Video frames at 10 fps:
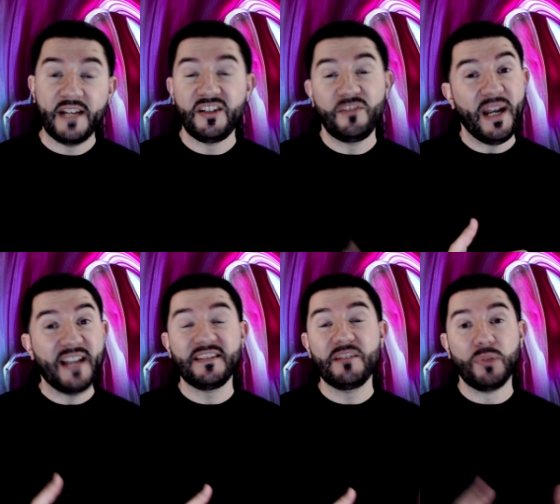he's
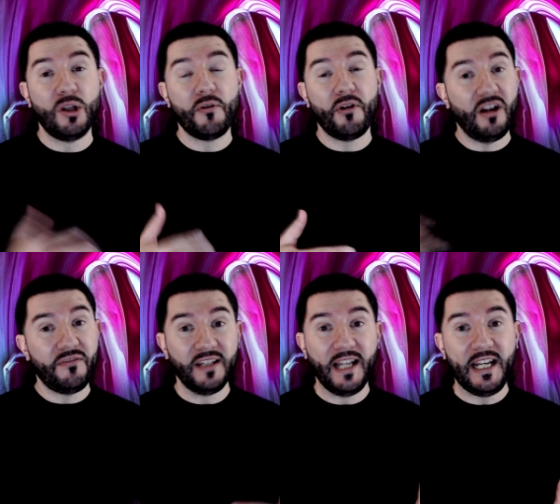basically blown
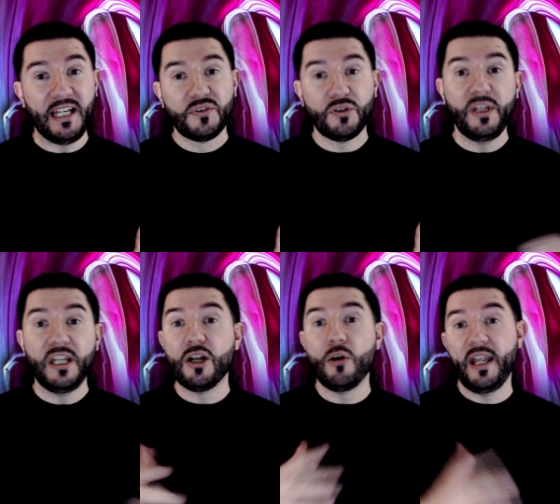off a lady so he
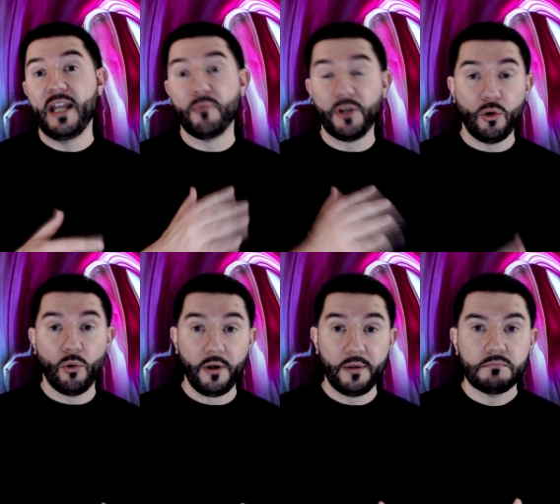can go ahead and
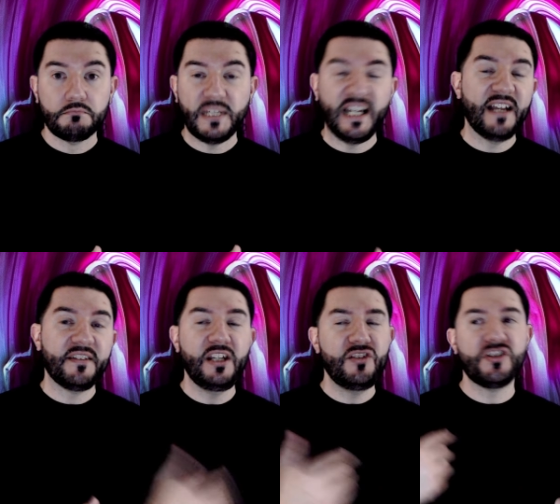record, as
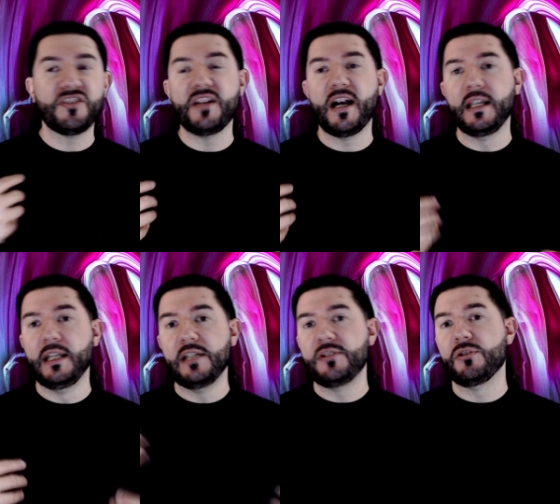he's just not
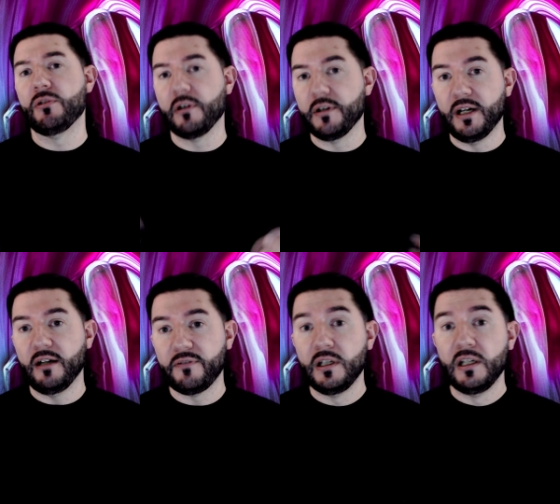into her
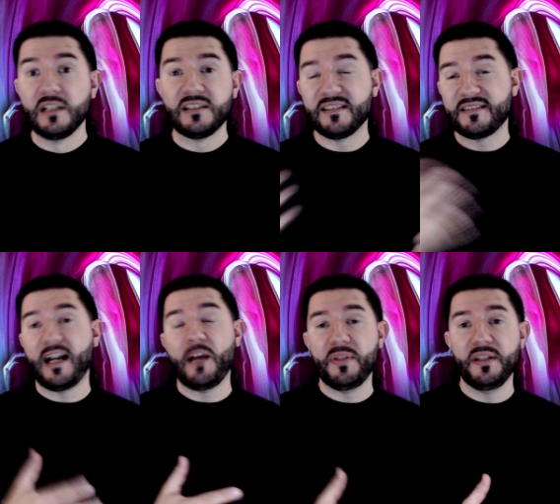enough to
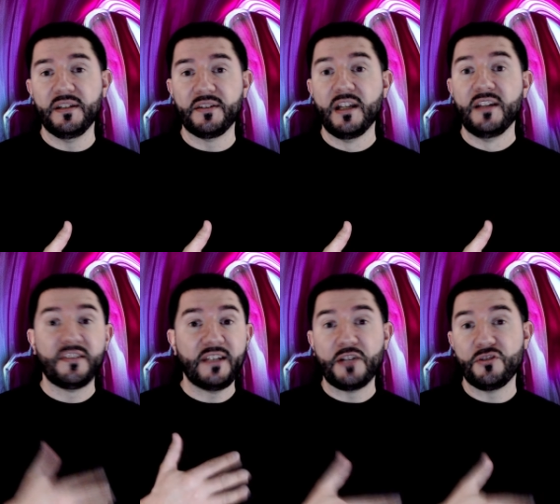stop his
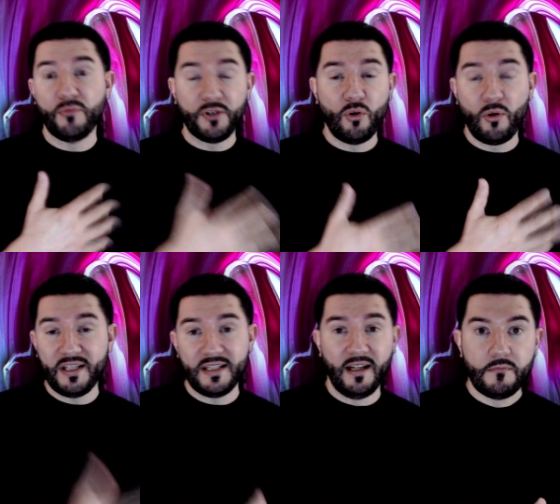scheduled
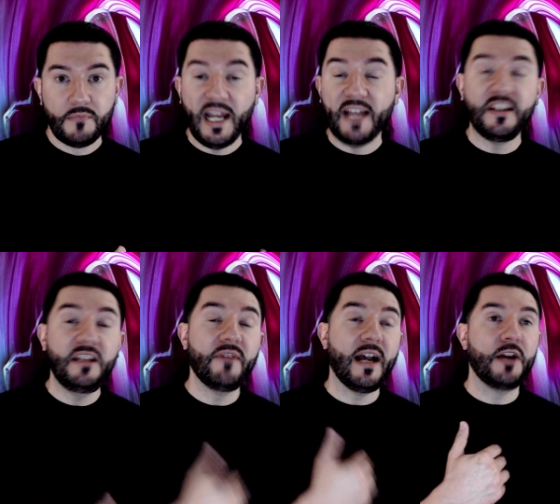recording time, as
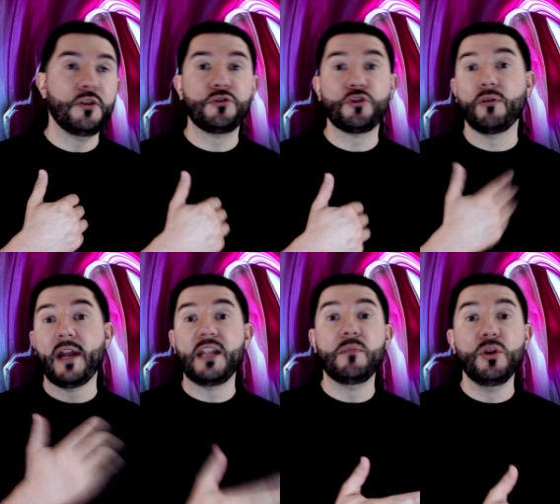he values
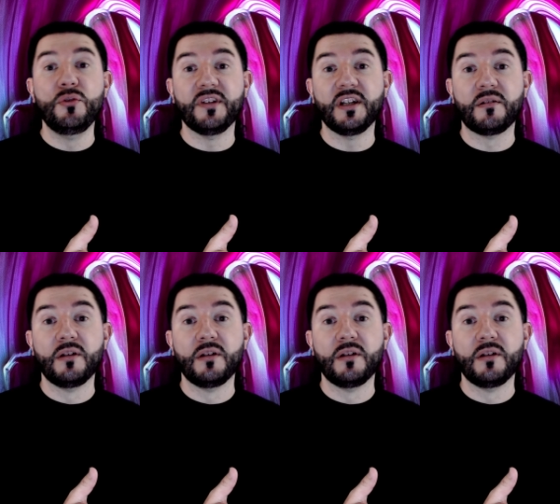creating music